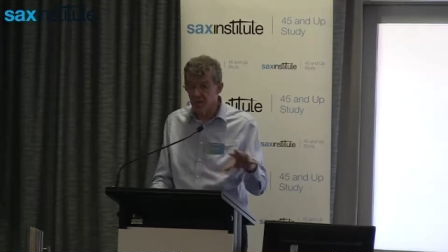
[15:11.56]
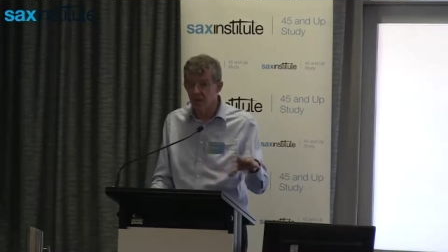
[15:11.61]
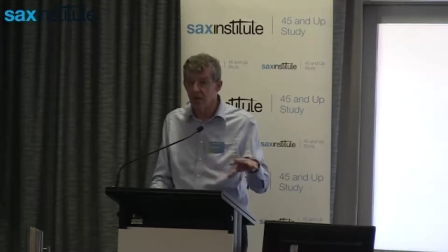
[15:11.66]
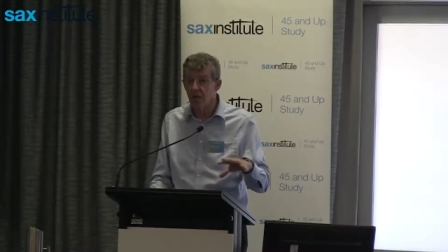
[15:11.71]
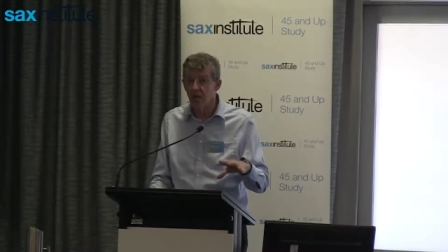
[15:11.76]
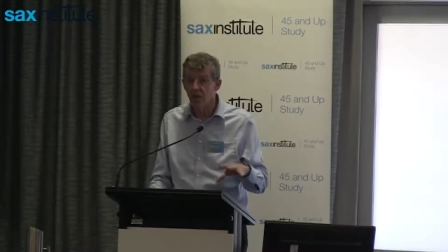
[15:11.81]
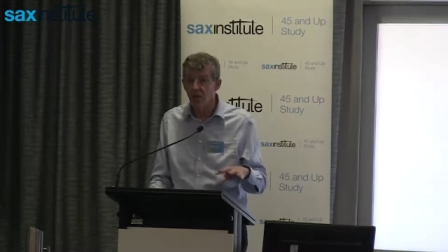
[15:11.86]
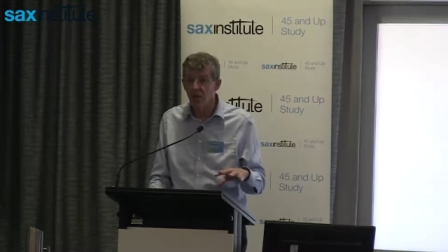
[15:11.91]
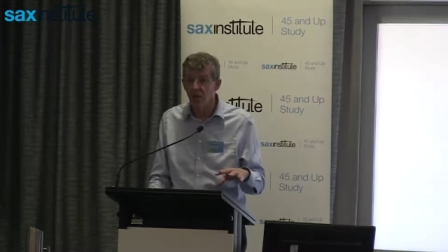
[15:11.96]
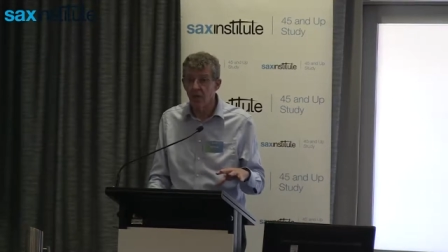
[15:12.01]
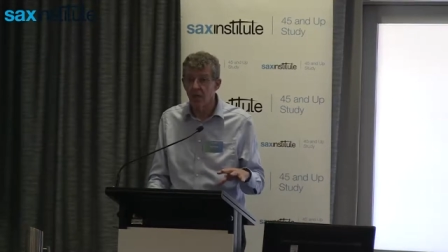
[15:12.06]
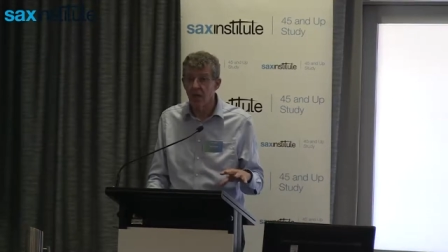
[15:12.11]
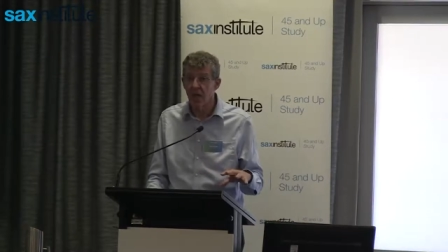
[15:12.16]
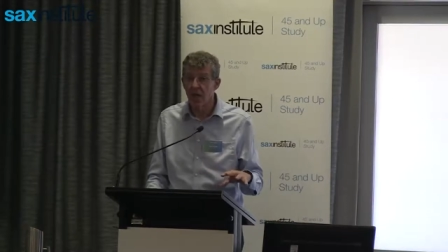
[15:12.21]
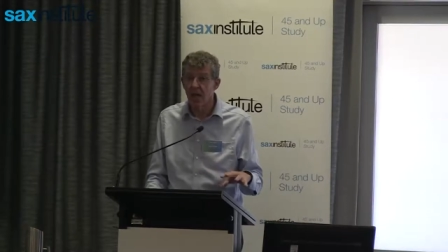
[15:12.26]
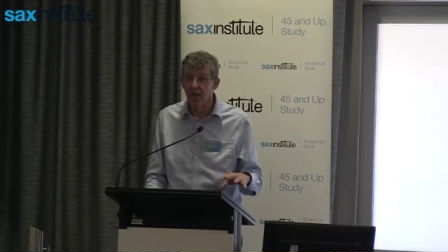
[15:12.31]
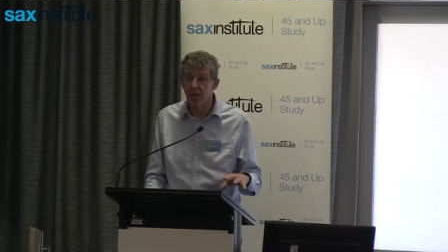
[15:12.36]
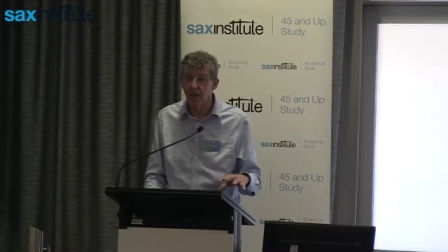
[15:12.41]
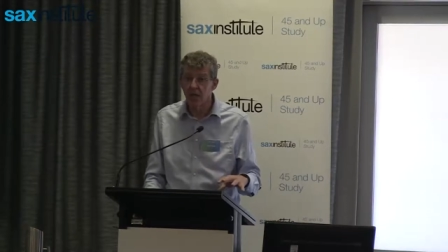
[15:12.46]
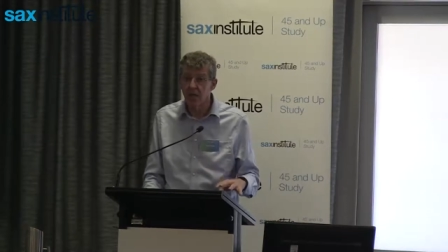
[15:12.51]
They didn't know they
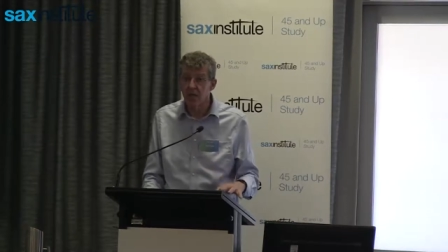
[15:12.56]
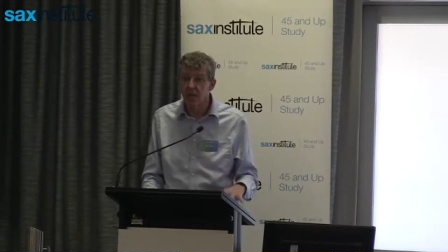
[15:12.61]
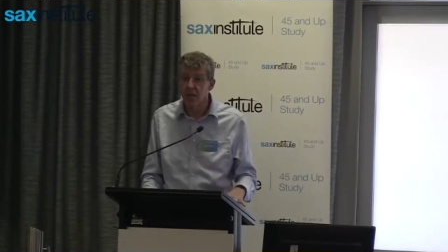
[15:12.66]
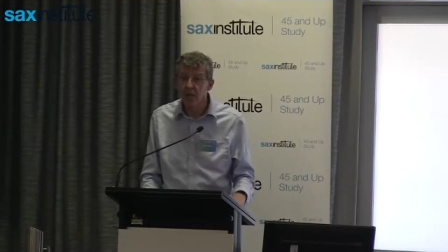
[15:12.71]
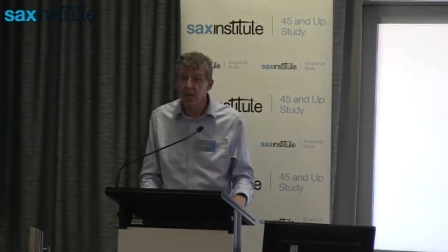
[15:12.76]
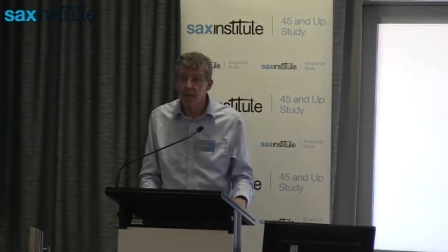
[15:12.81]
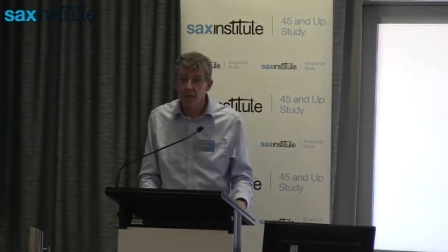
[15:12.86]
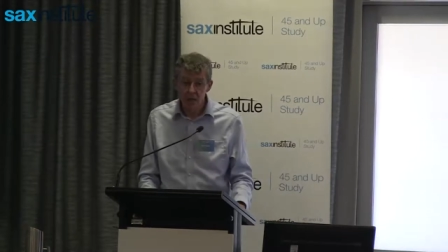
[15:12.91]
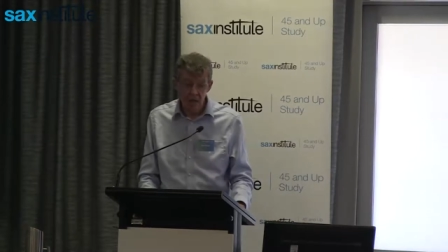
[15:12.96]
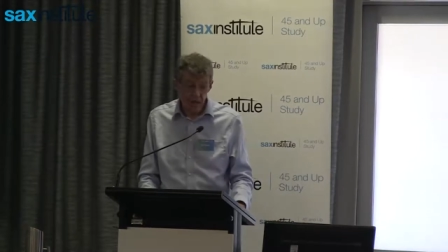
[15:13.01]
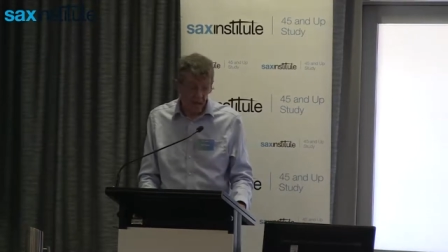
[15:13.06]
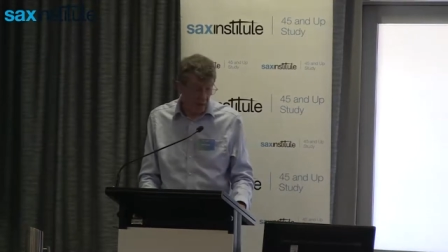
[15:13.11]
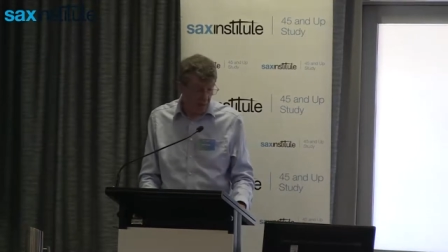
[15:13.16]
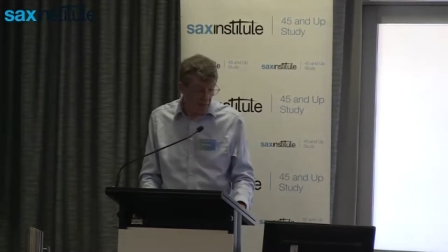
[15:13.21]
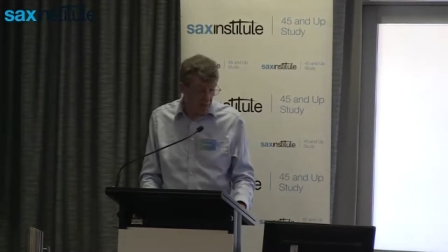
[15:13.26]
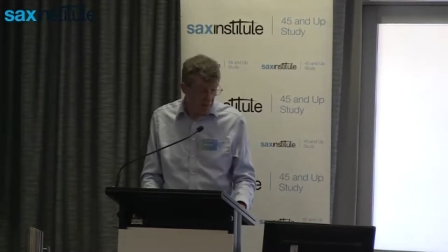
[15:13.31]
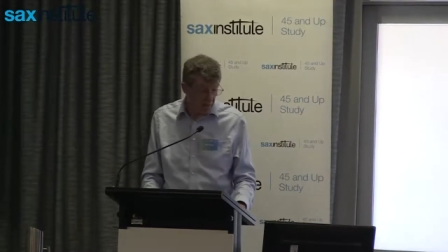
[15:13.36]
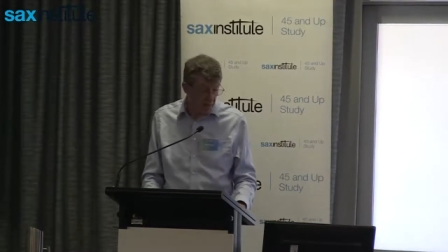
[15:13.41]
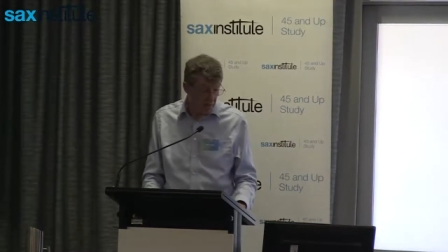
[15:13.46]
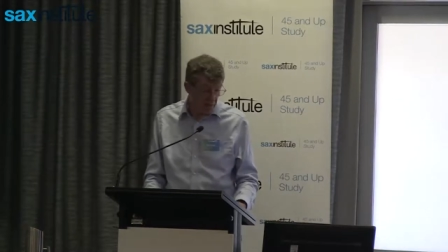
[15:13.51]
had it and
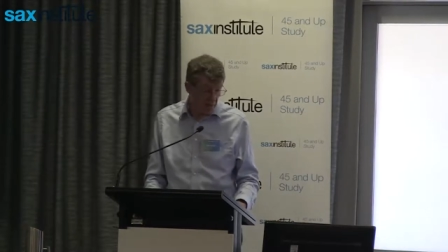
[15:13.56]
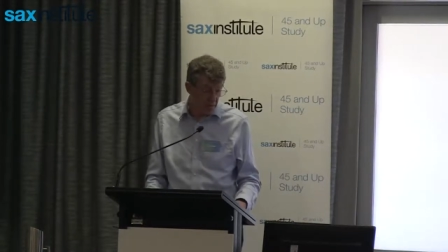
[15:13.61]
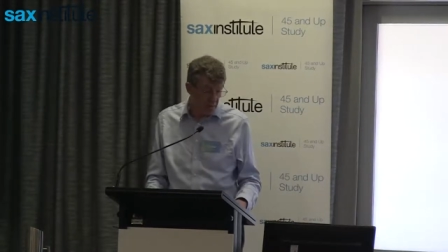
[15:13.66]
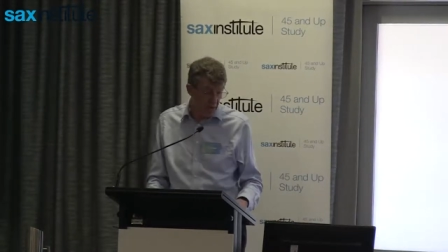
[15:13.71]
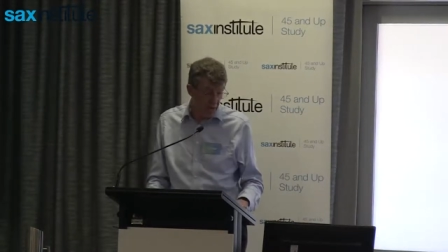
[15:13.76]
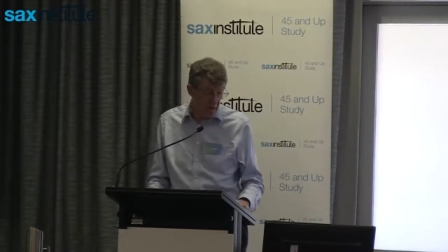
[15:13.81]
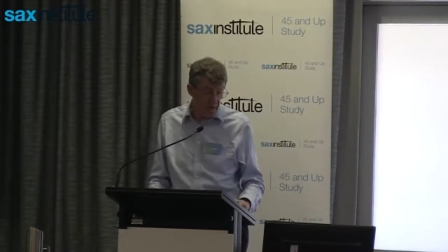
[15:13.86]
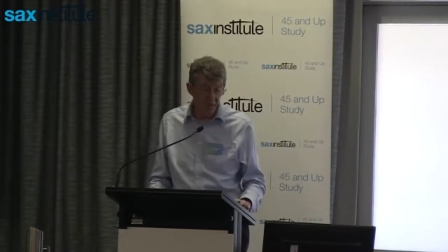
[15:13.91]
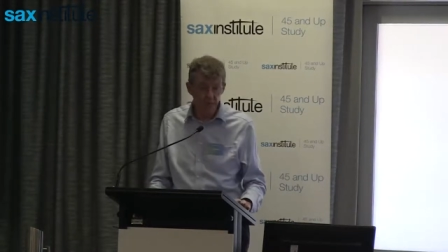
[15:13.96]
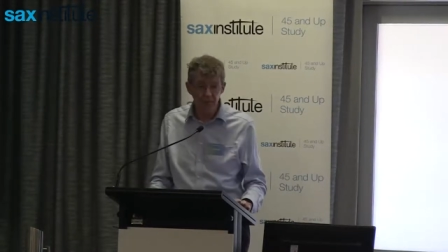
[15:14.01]
another uh,